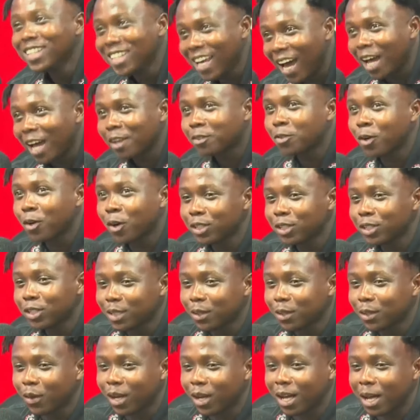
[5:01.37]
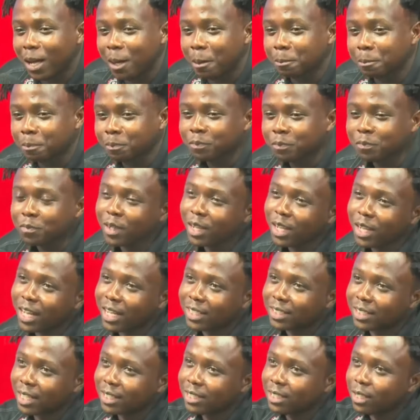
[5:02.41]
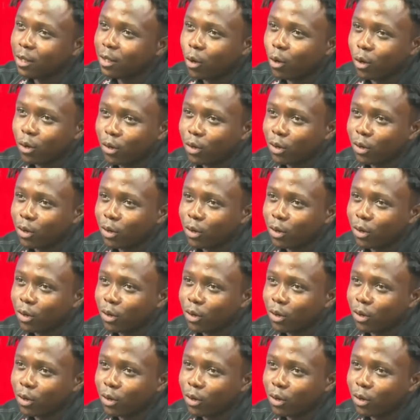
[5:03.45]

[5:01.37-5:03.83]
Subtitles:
Yeah, so, you know, yeah, start here,